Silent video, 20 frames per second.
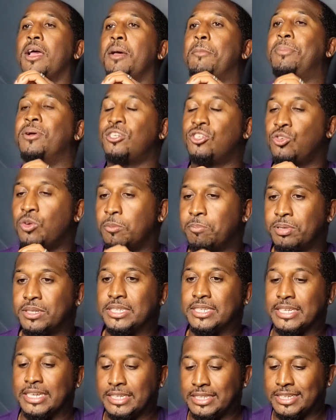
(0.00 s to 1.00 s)
put you in
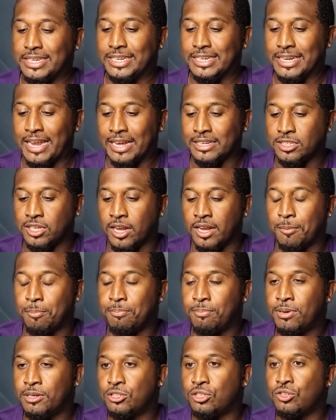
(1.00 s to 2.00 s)
position that's going to
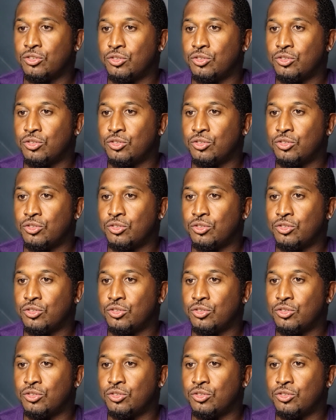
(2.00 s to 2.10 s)
put